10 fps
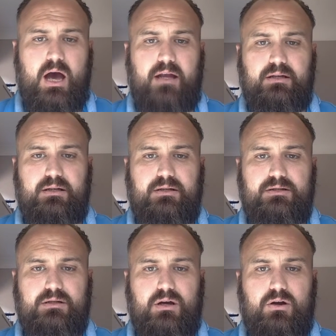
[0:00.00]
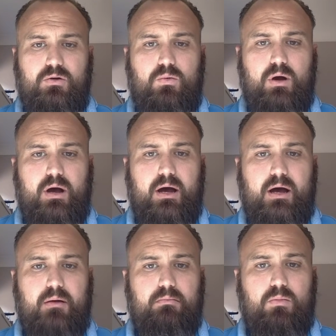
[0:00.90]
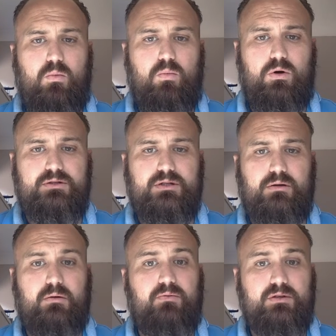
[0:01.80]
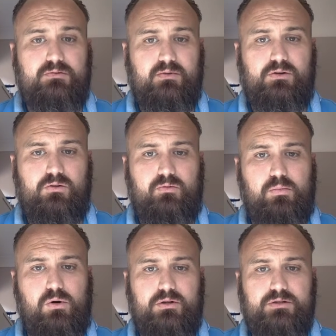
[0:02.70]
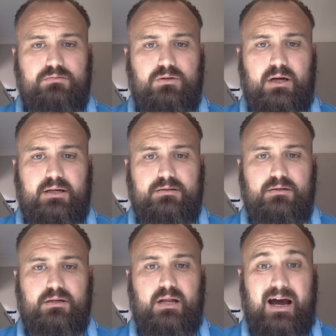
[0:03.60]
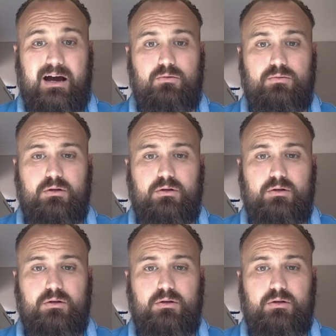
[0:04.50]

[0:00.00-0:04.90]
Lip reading: and you need to know what to do if there's a RID or reportable accident and how